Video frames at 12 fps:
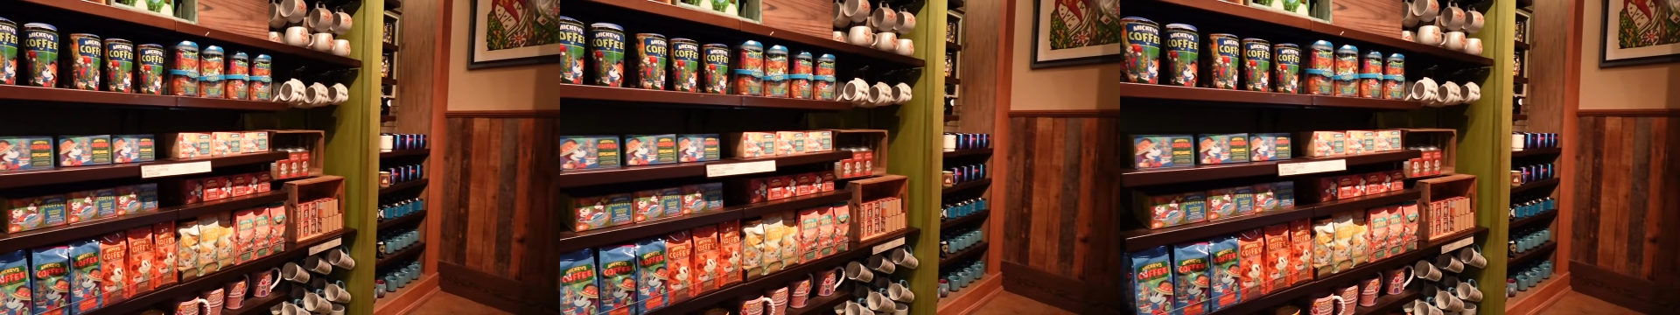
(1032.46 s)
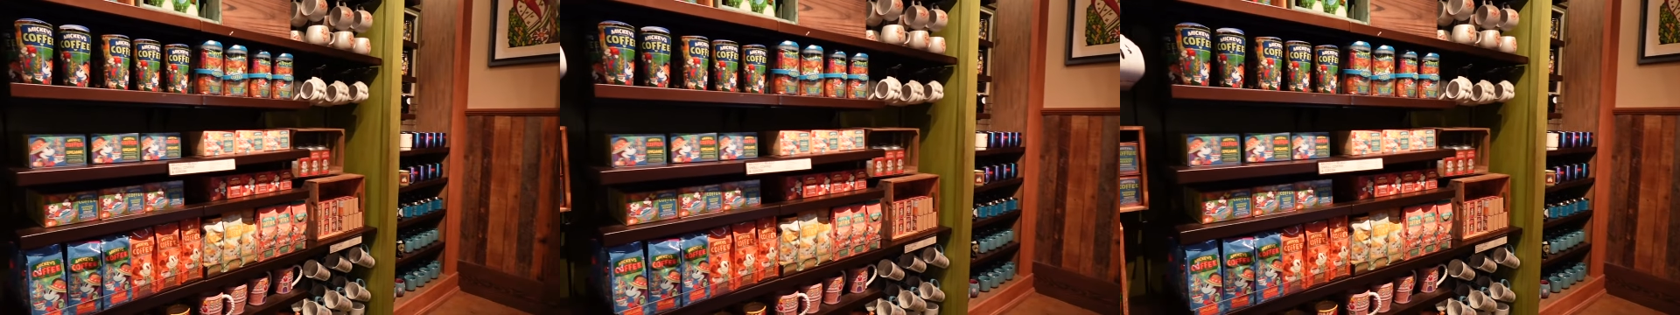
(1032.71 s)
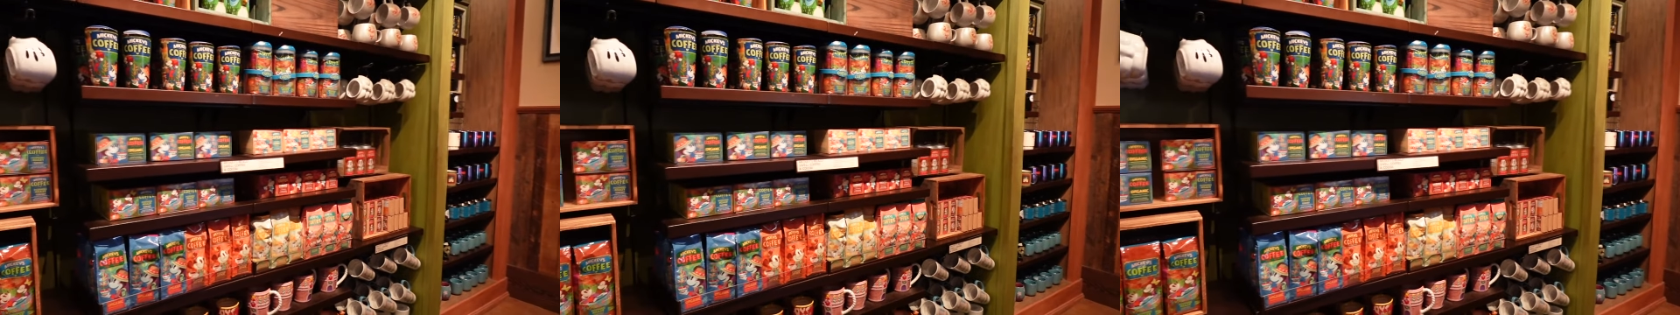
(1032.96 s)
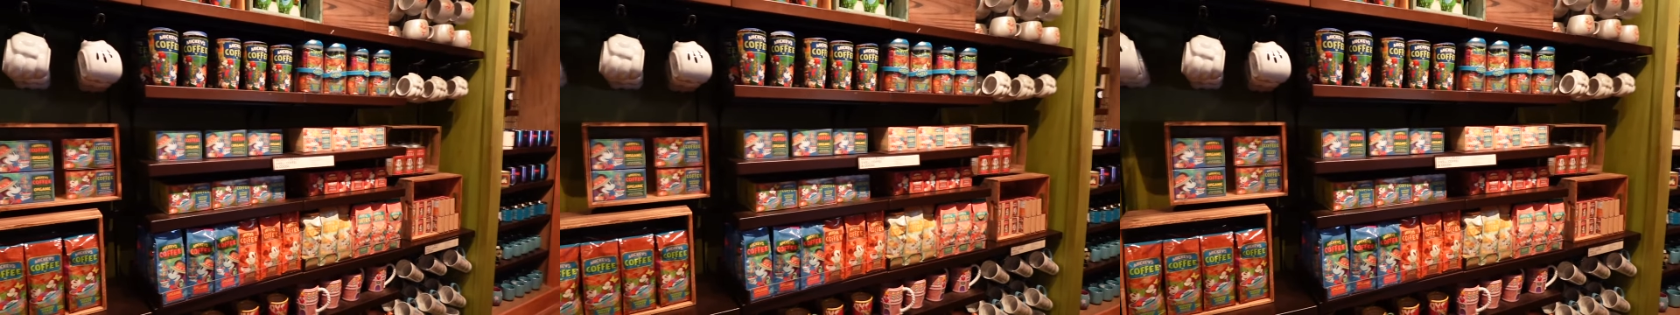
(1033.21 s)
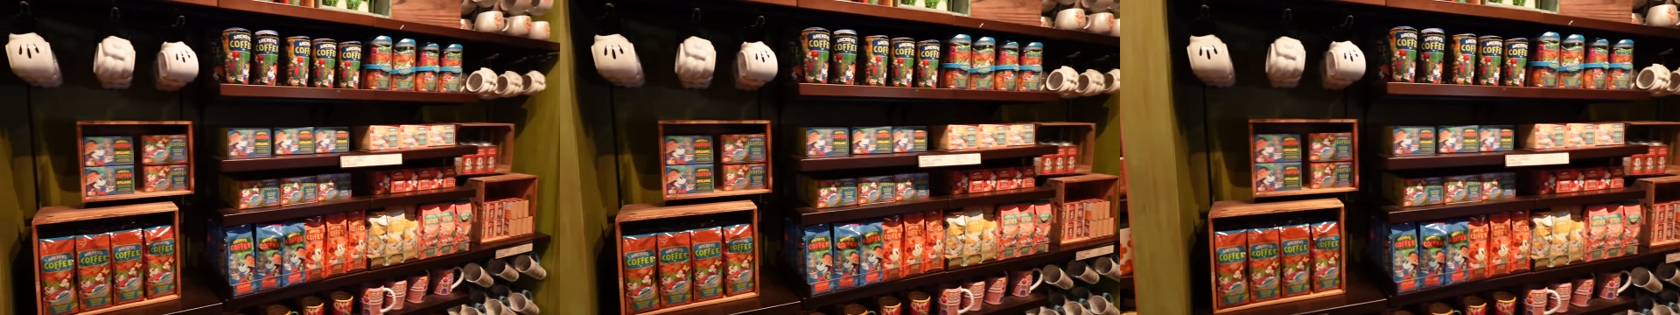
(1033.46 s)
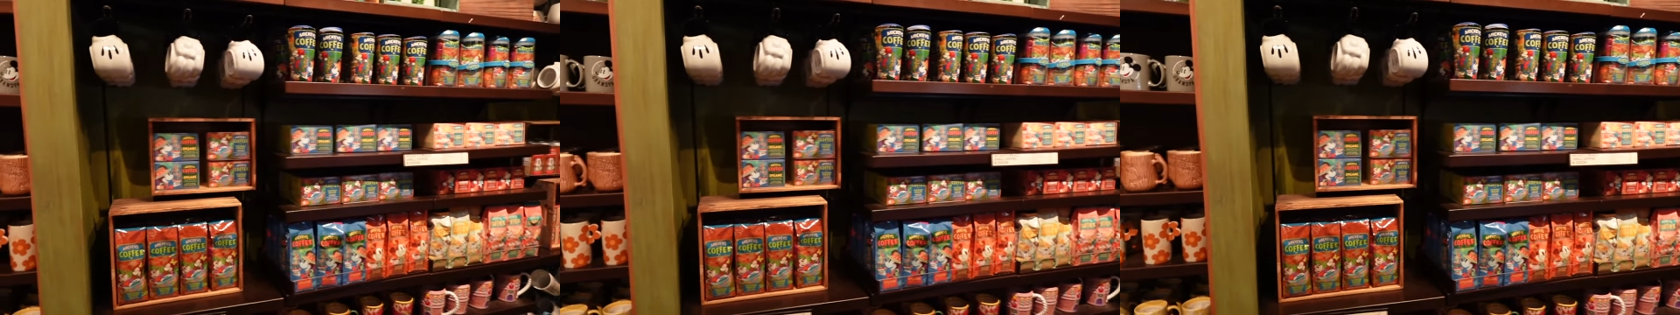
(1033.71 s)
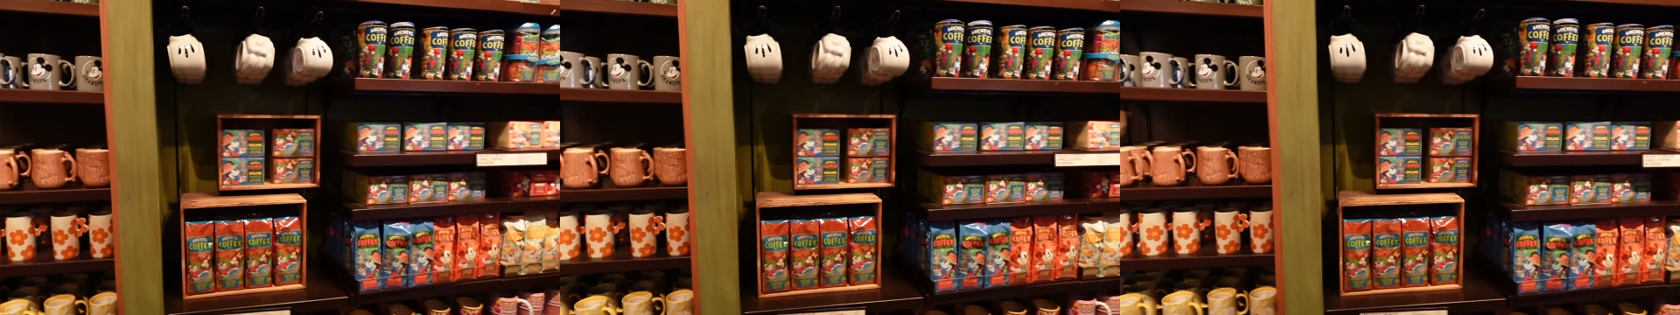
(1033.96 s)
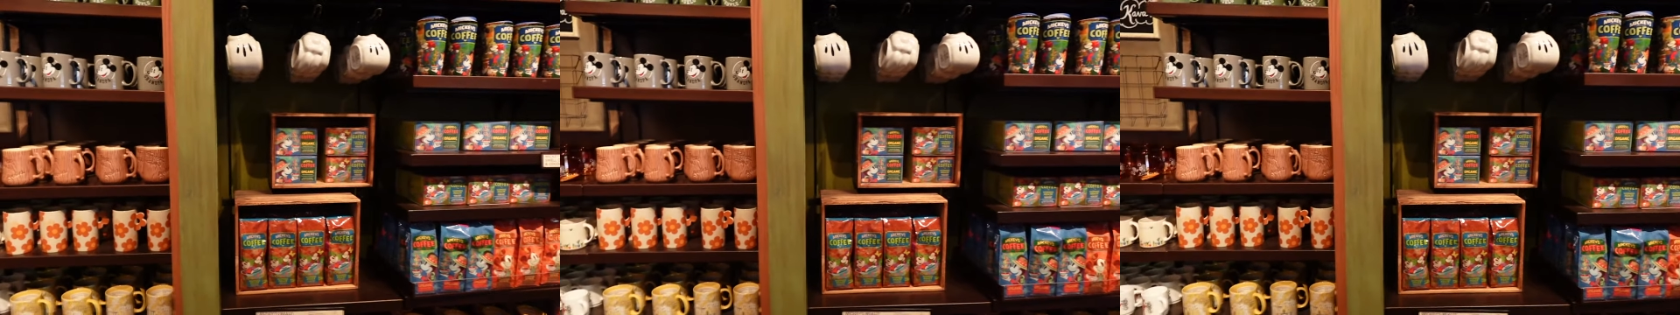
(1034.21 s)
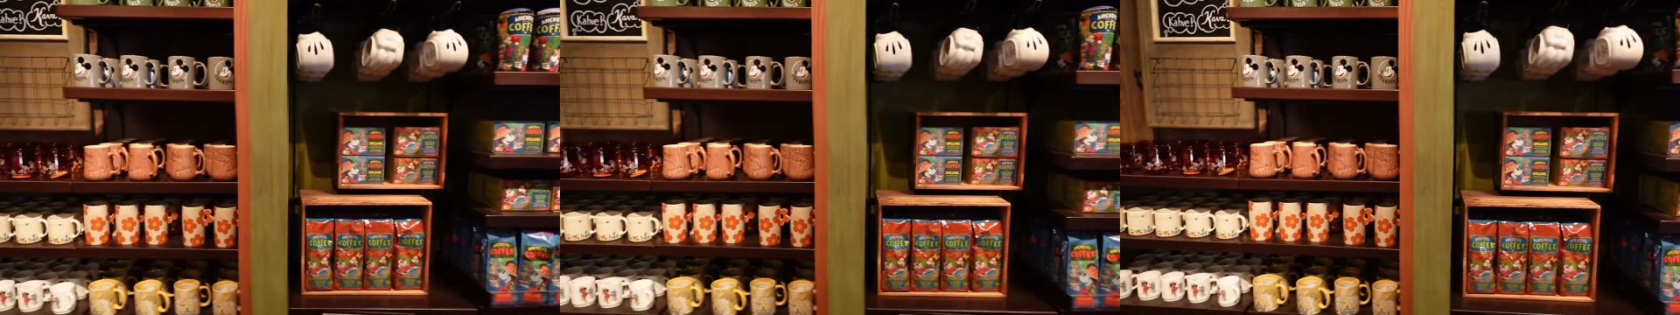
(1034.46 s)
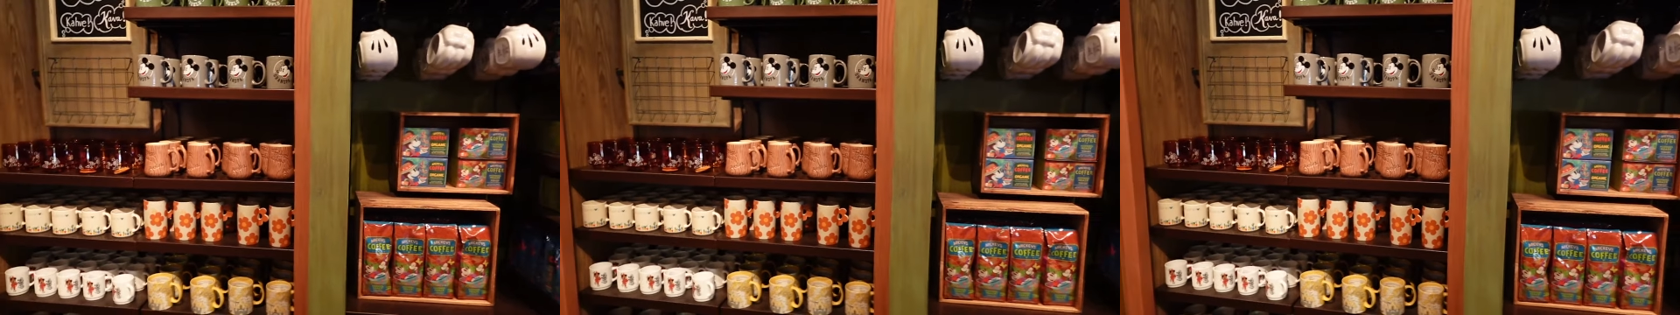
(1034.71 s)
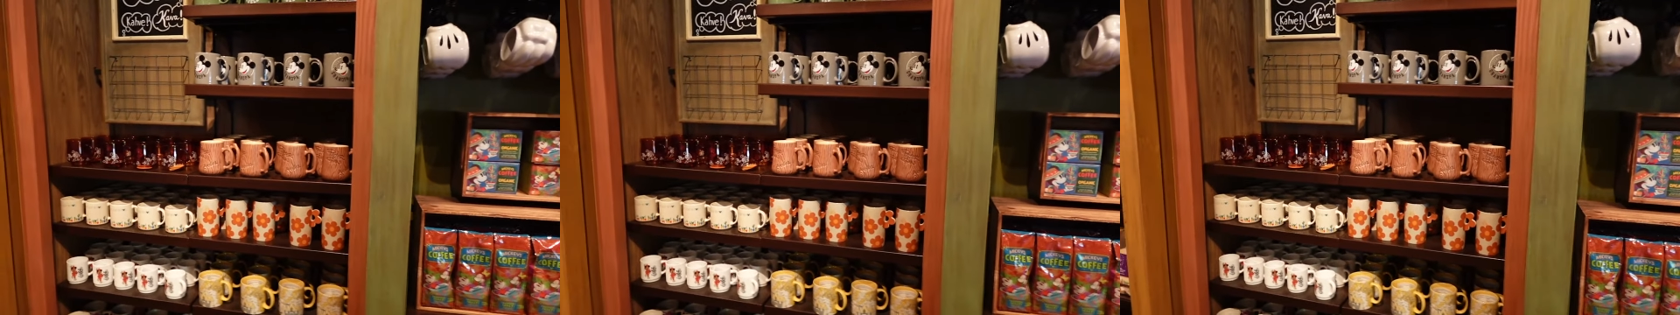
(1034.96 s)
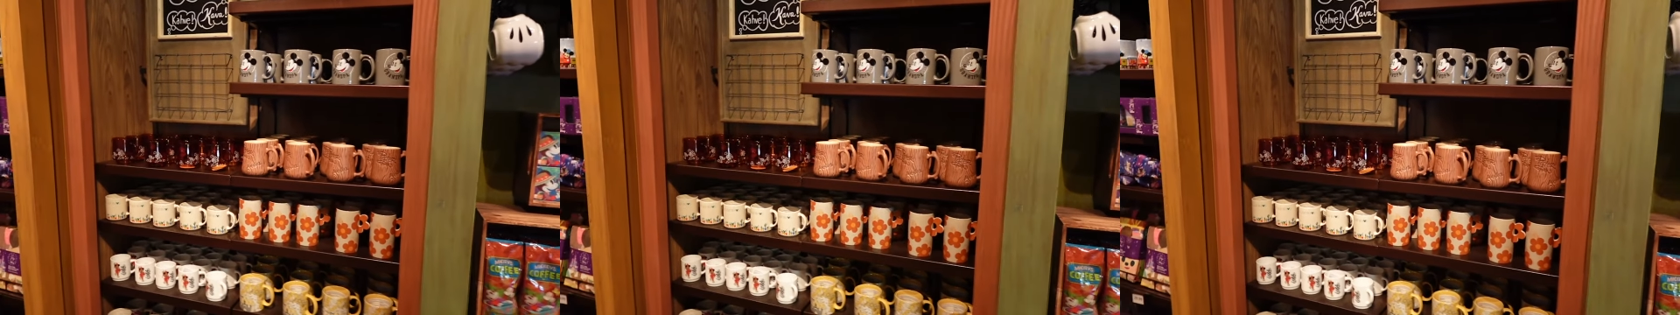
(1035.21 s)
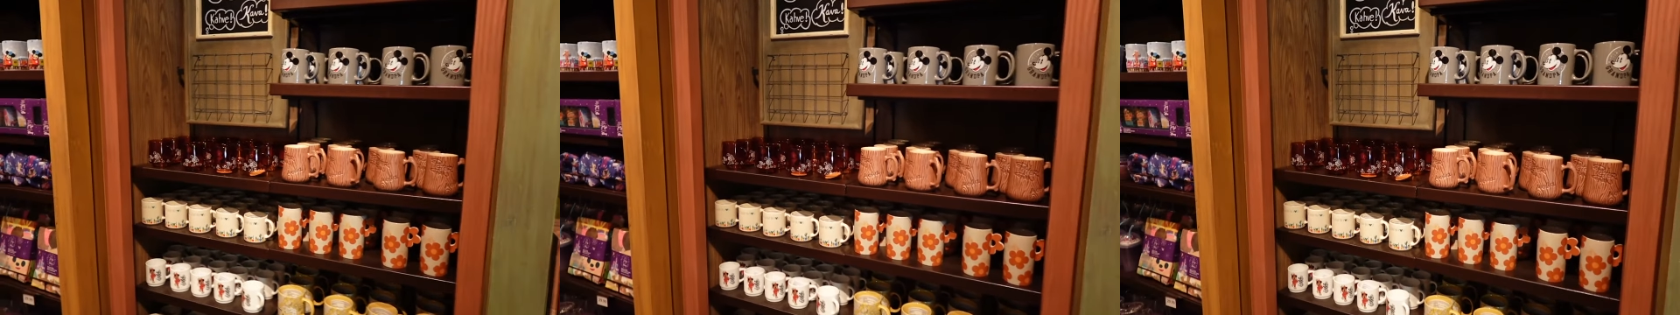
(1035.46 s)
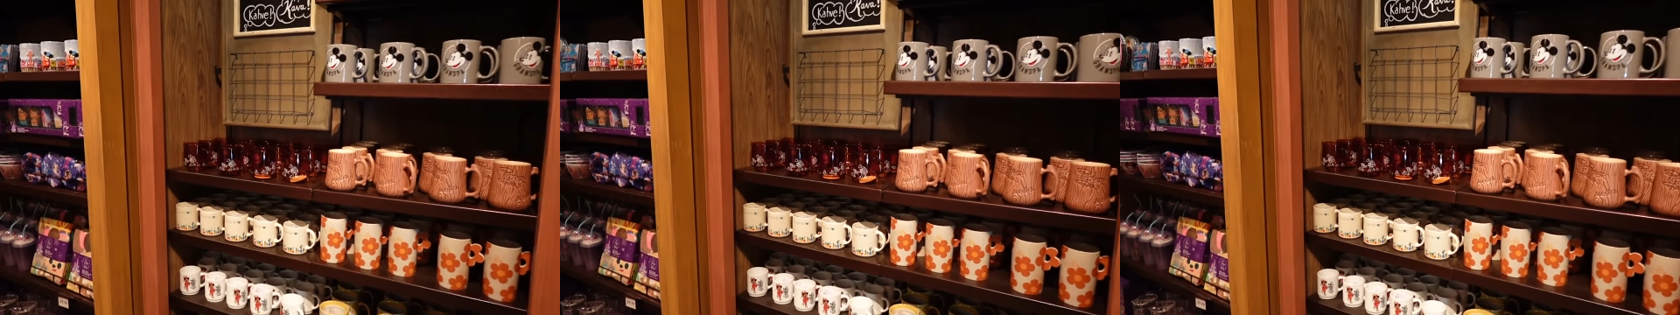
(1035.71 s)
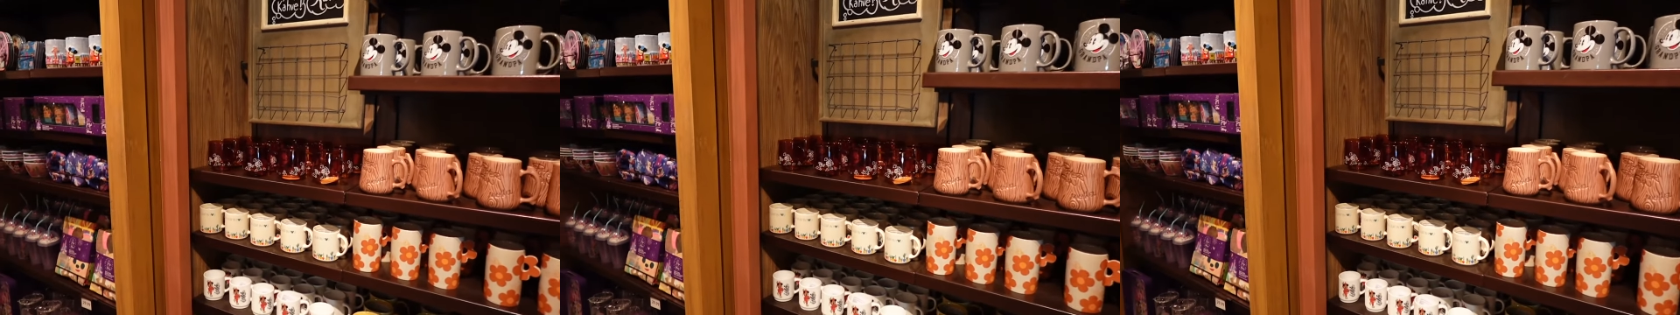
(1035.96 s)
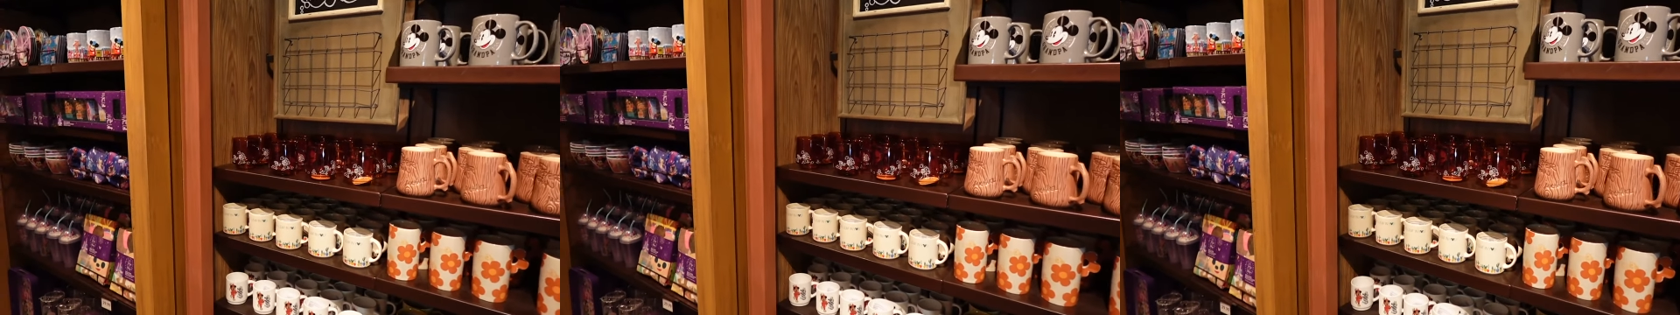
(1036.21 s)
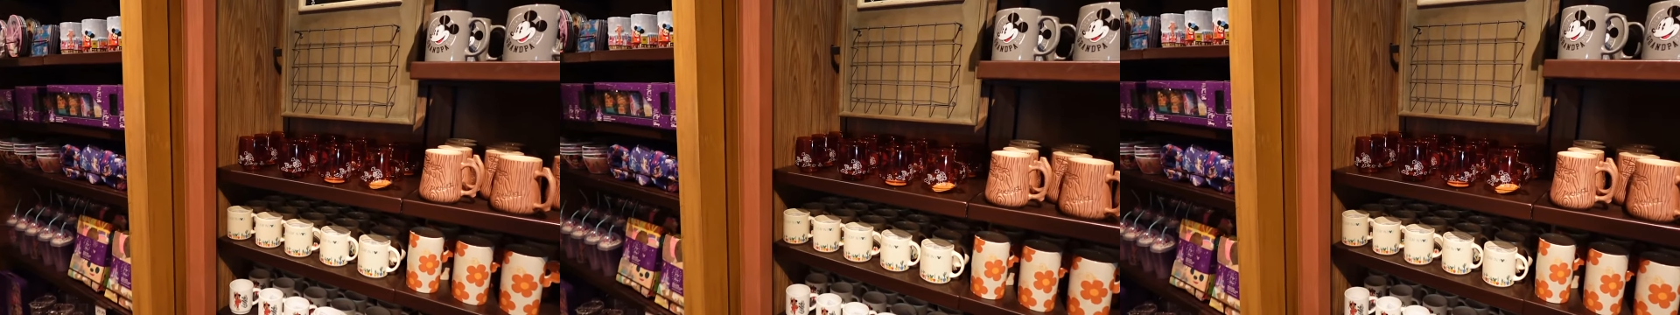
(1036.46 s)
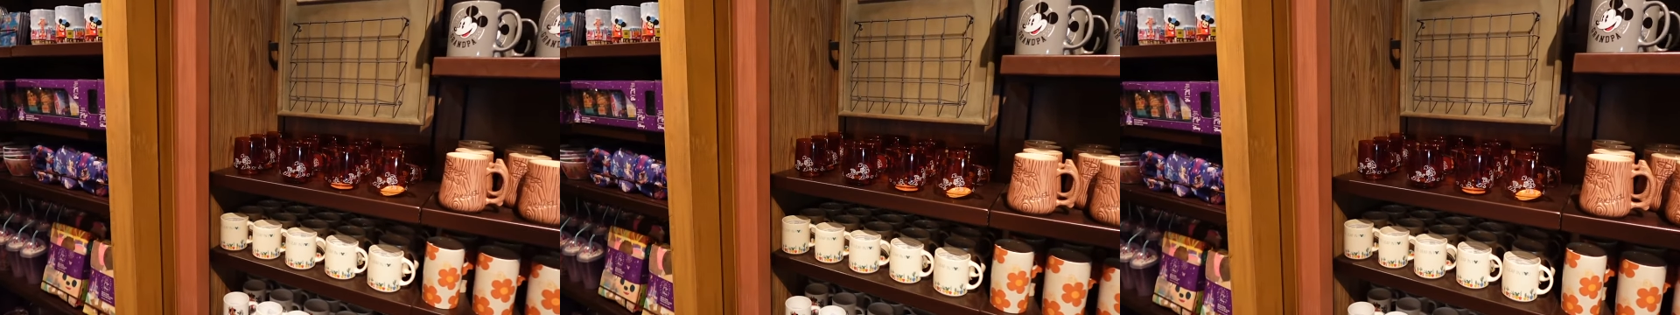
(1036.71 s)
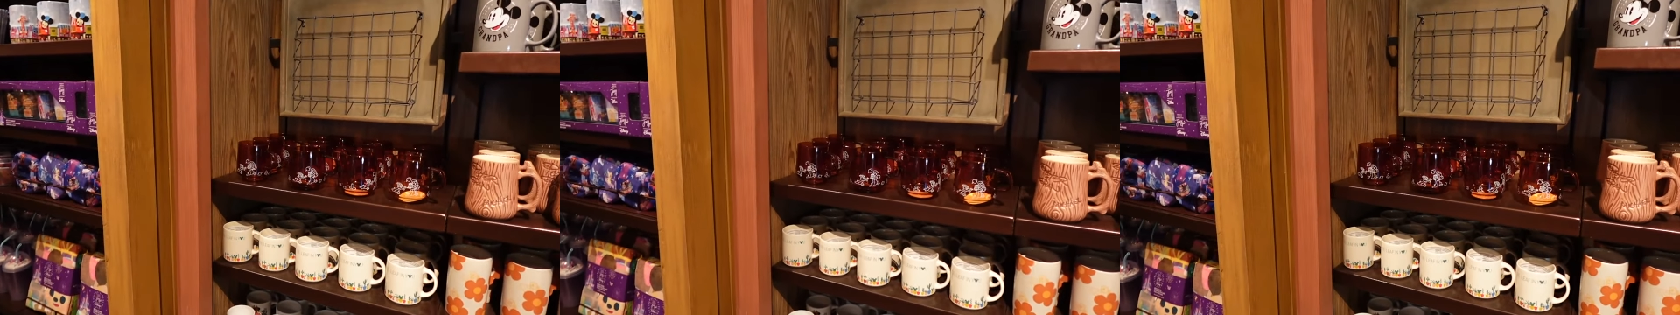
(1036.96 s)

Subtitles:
[unreadable: no face in view]